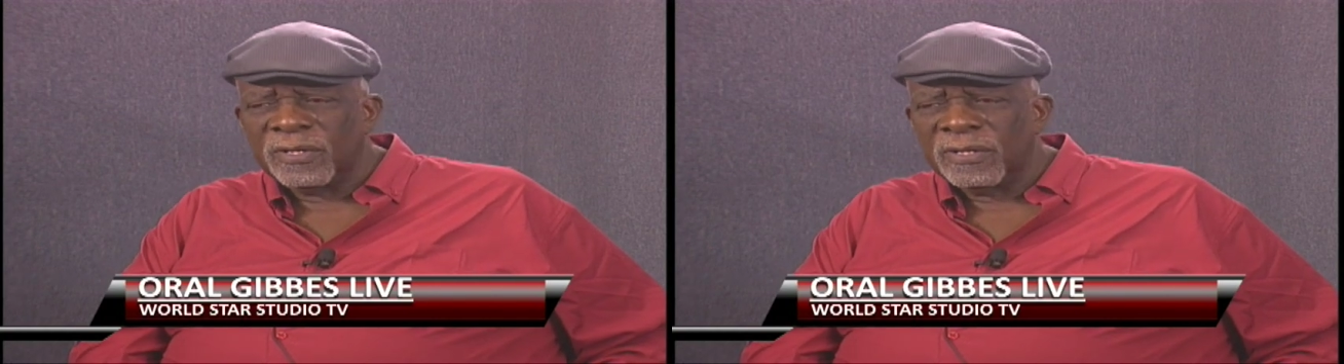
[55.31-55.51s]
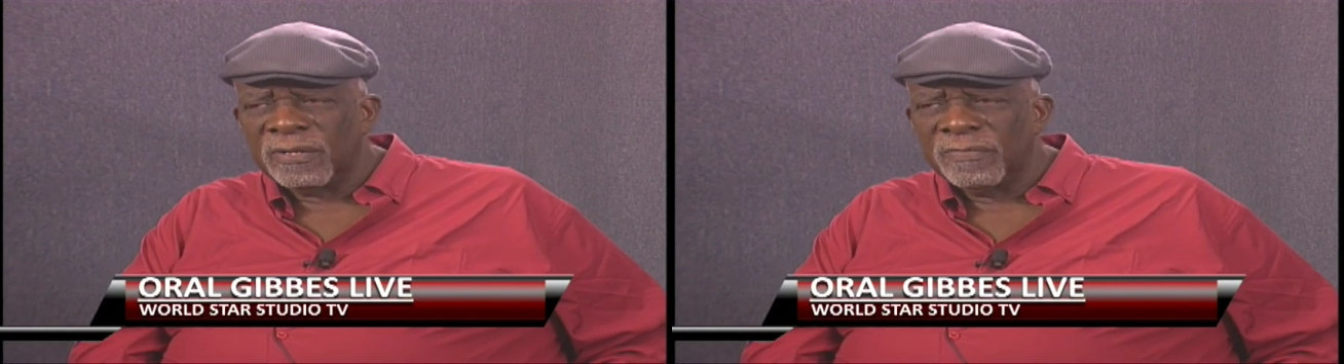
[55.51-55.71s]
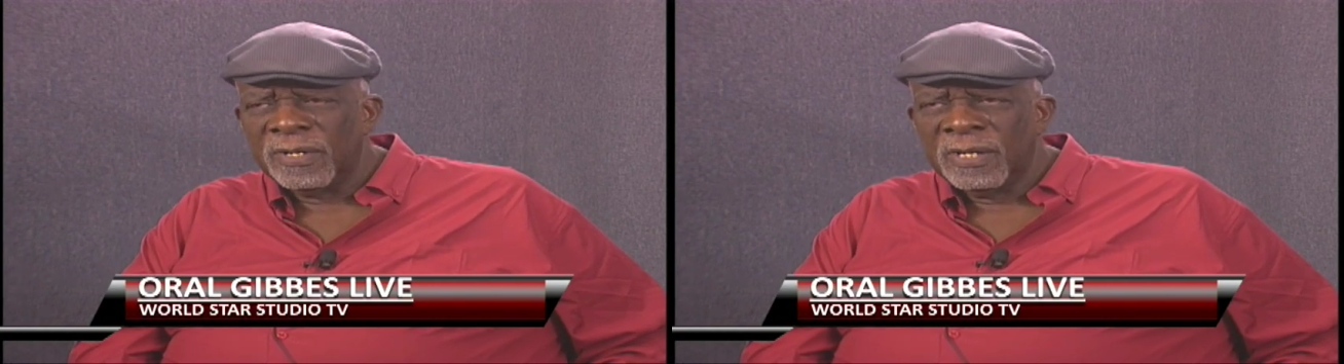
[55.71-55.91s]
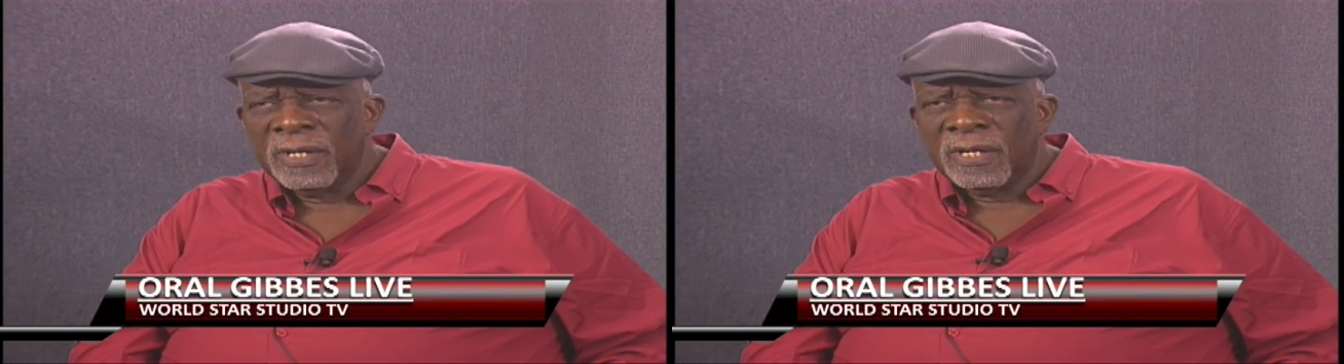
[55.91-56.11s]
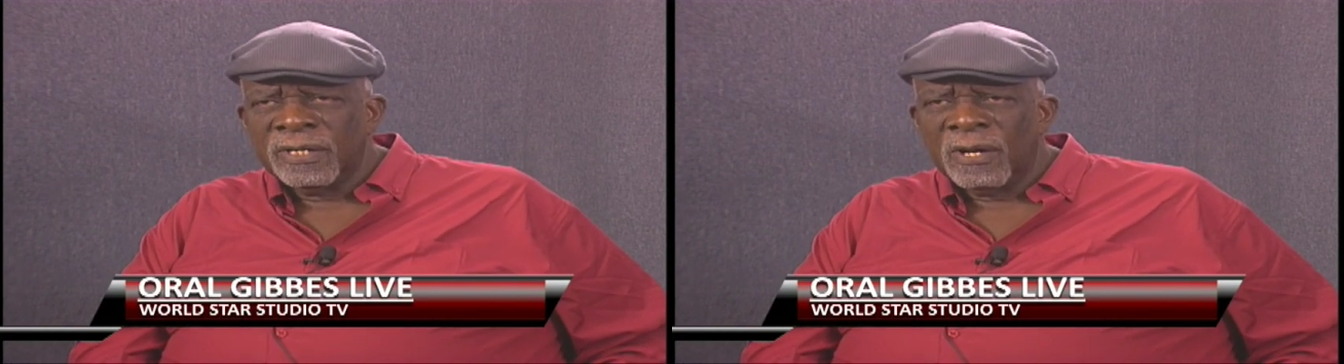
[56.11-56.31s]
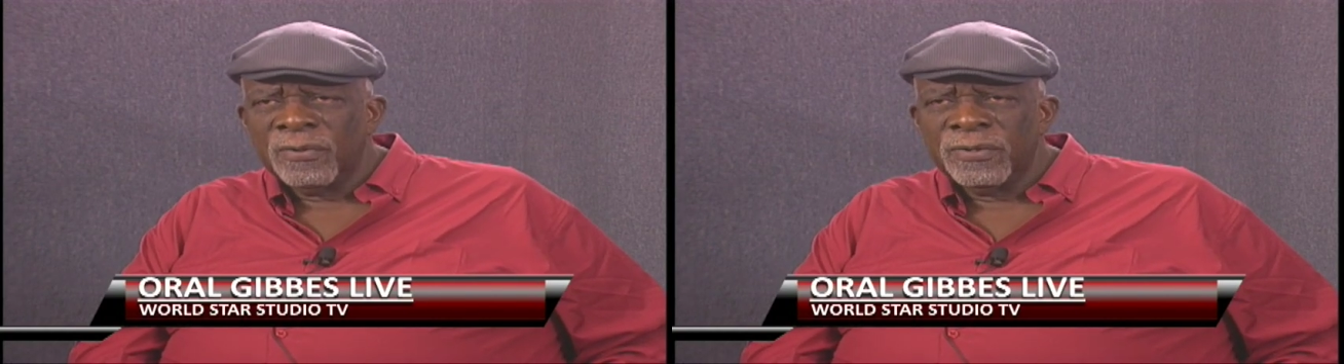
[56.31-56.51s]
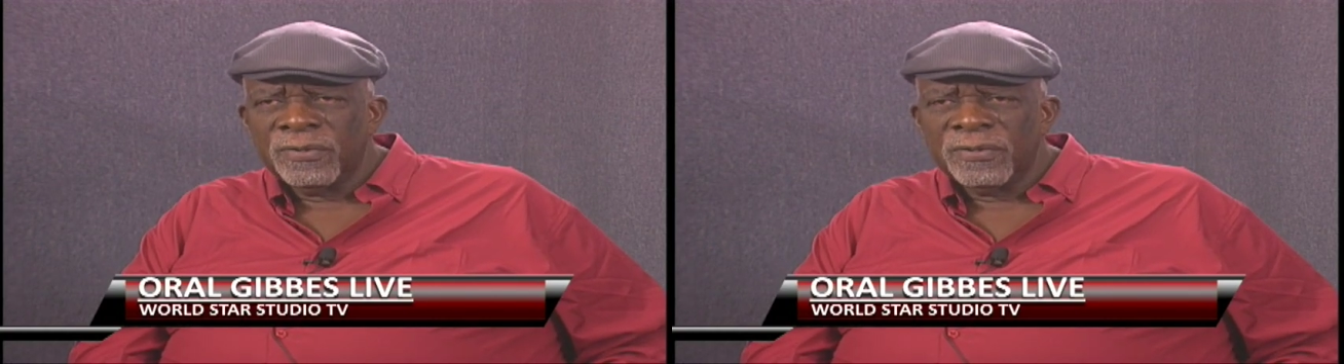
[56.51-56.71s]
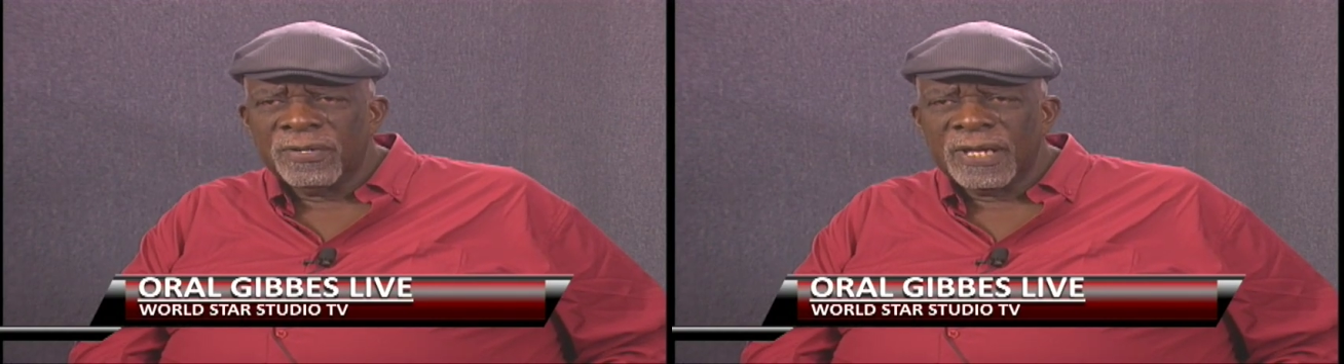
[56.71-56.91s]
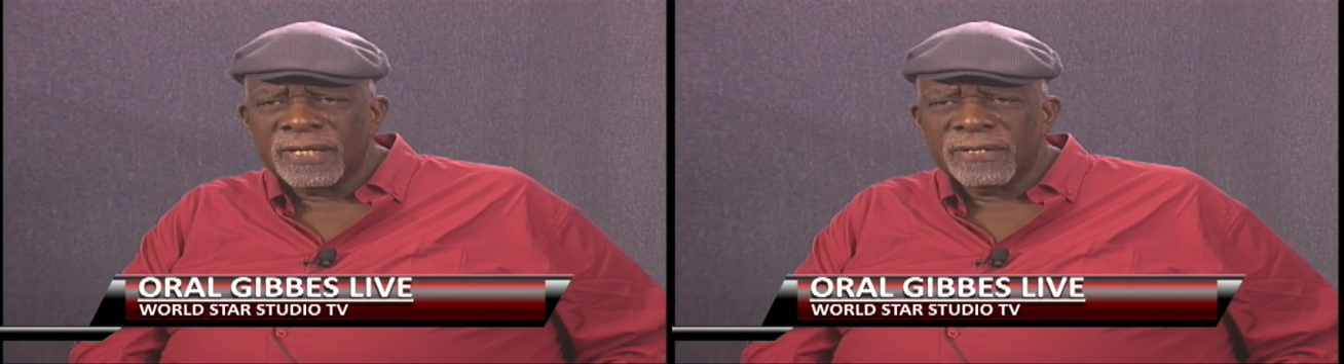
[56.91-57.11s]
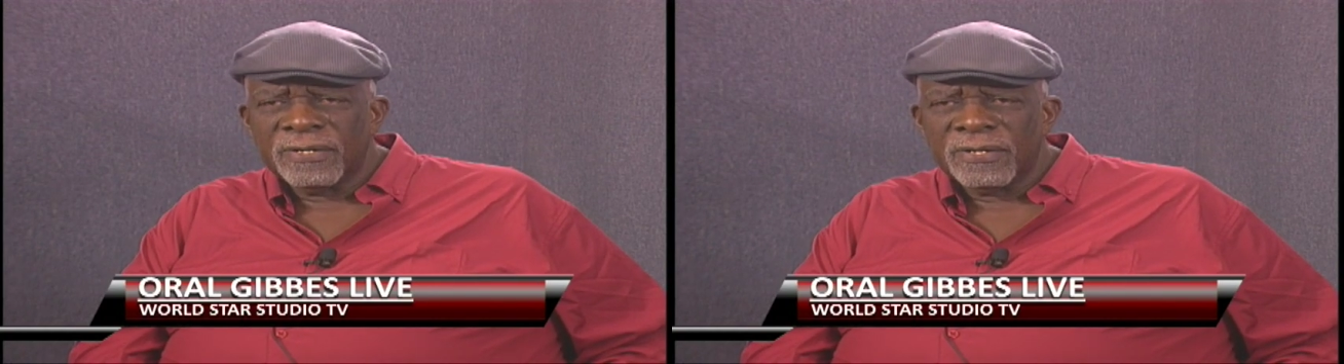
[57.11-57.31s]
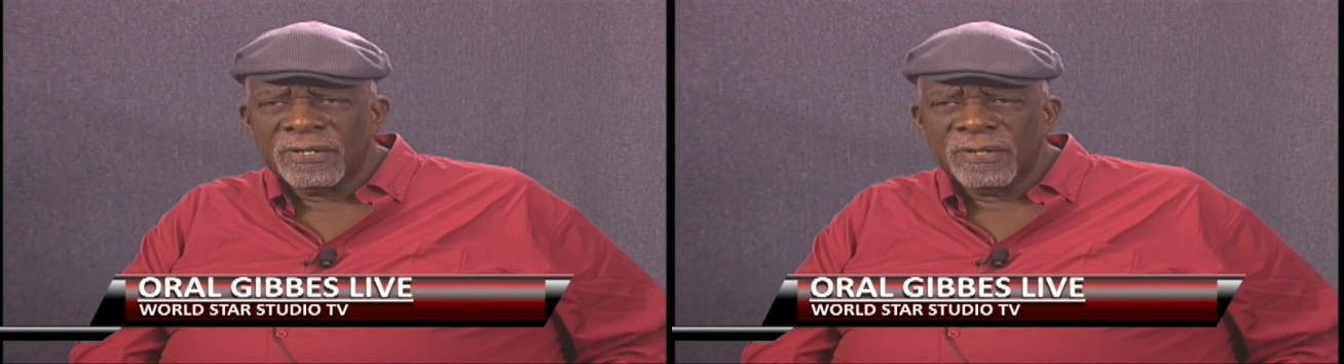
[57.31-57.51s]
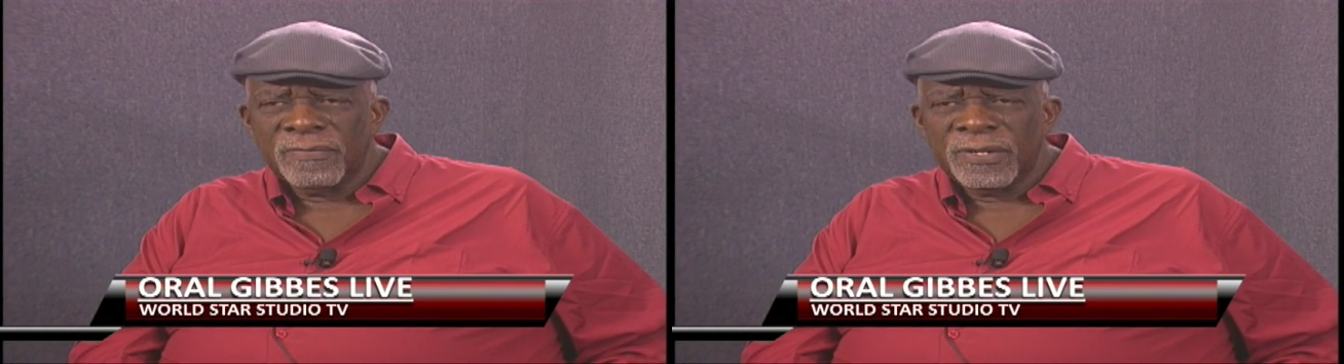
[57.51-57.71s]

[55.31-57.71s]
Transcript: Um, now you you get uh,